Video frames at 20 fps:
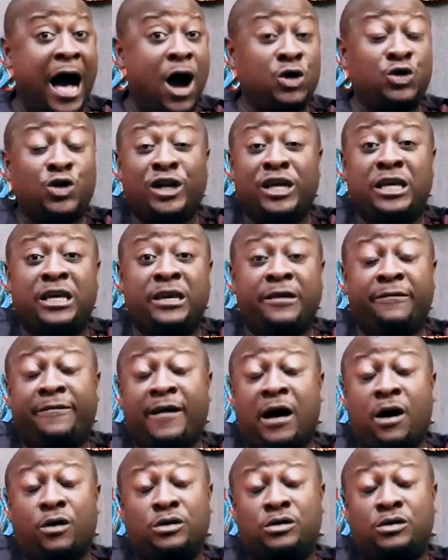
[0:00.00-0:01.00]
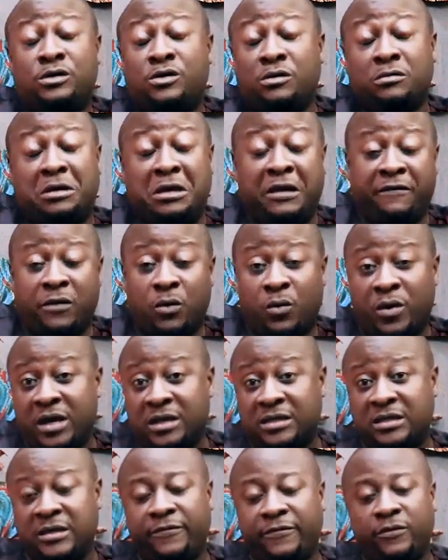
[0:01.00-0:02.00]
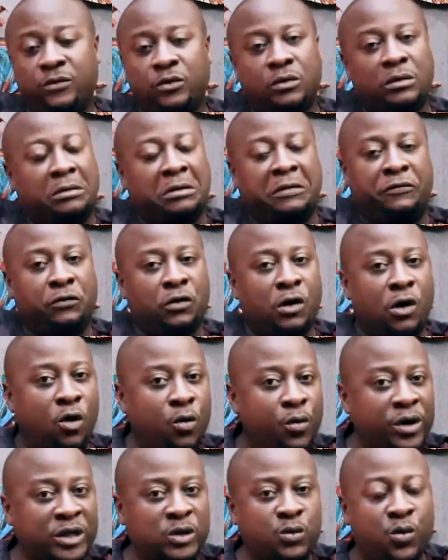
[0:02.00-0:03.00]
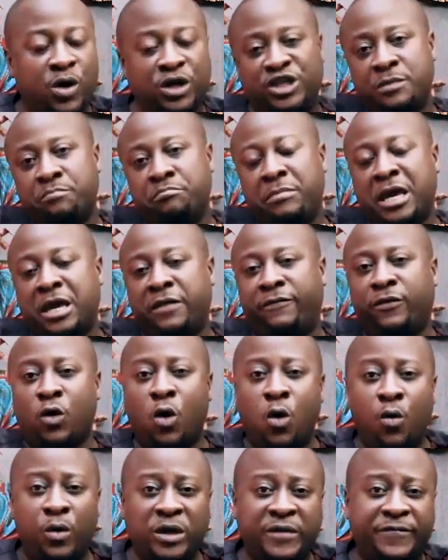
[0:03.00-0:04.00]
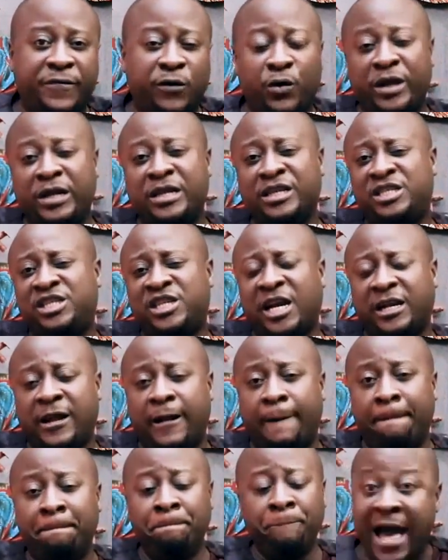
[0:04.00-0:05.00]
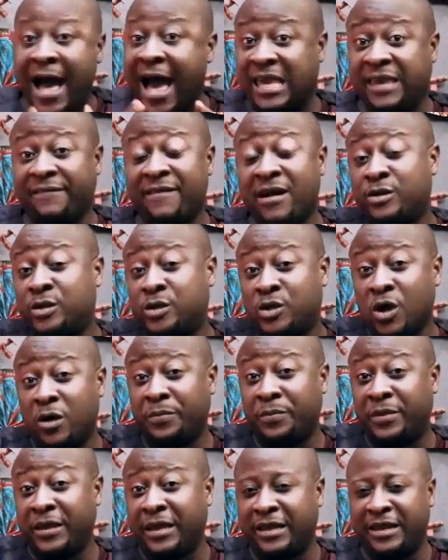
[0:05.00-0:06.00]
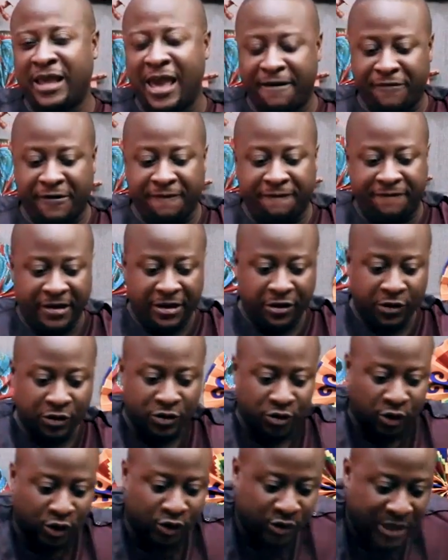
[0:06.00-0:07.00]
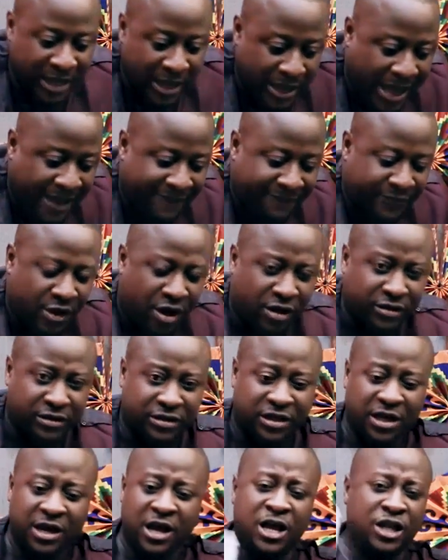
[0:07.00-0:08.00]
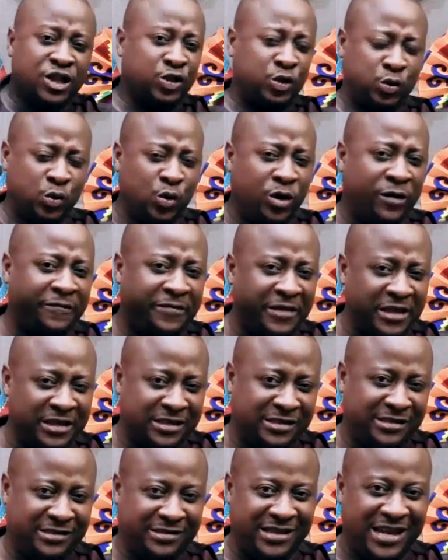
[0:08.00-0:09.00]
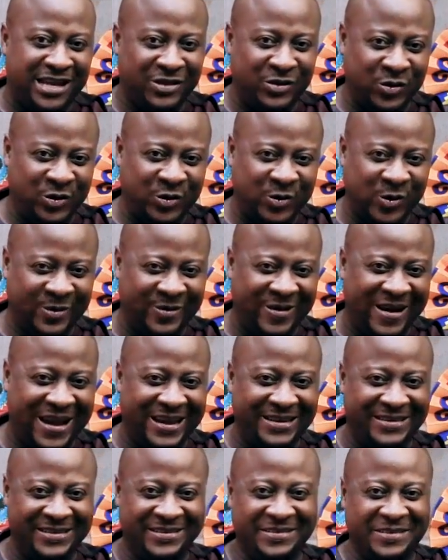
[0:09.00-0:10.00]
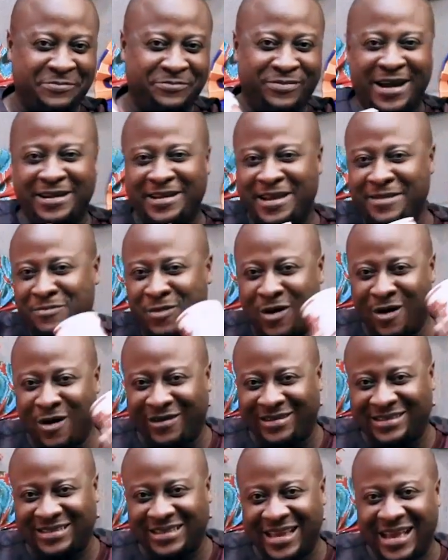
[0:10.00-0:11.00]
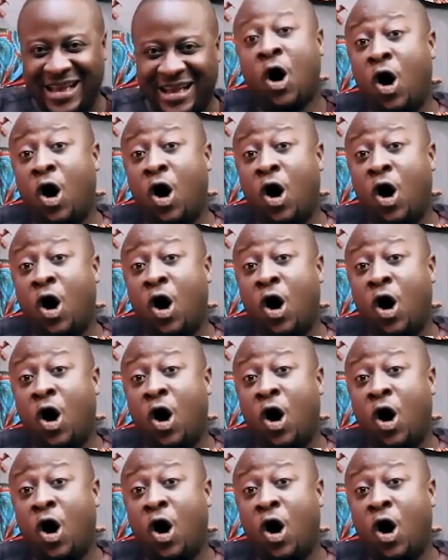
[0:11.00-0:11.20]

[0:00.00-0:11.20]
I usually give out giveaways. If you're always watching me, if you're always following this channel, I give out something in every video. So today, I've got two of these, as usual, right? The branded mugs.